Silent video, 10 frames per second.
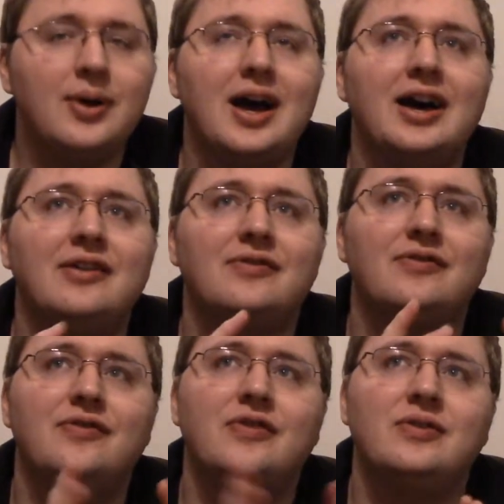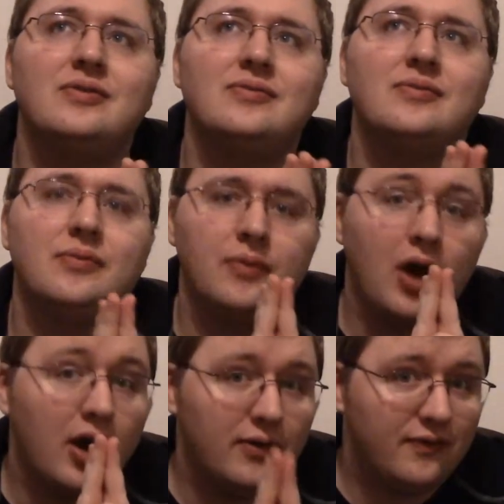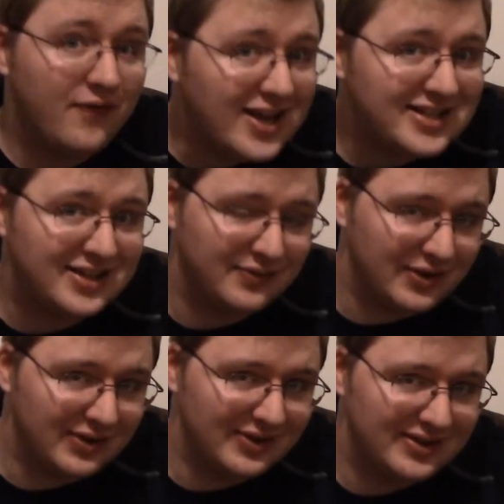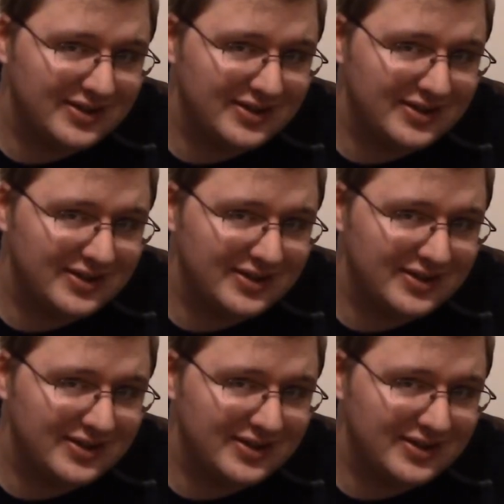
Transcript: of festival.